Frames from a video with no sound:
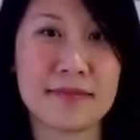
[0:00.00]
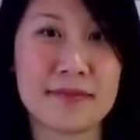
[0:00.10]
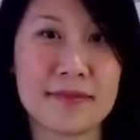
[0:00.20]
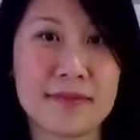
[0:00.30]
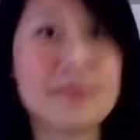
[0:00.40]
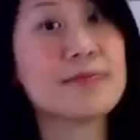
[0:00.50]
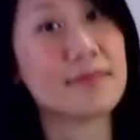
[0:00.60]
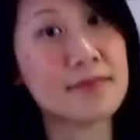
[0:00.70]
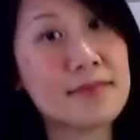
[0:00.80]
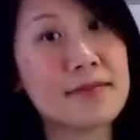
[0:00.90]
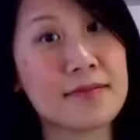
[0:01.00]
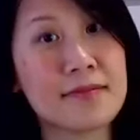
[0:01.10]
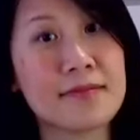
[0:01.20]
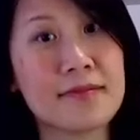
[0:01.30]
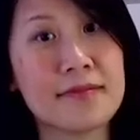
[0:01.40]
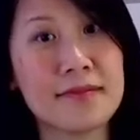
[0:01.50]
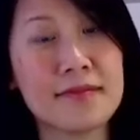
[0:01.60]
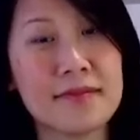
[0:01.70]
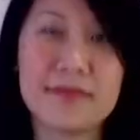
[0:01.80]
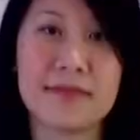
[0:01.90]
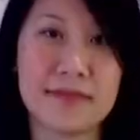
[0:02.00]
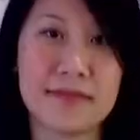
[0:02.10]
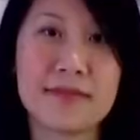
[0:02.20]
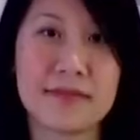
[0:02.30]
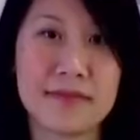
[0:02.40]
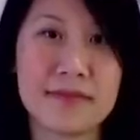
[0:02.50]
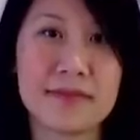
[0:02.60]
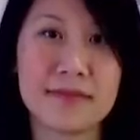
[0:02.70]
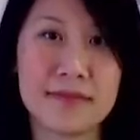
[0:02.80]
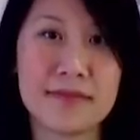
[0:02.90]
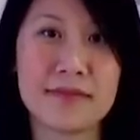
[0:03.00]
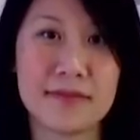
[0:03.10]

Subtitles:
(silent)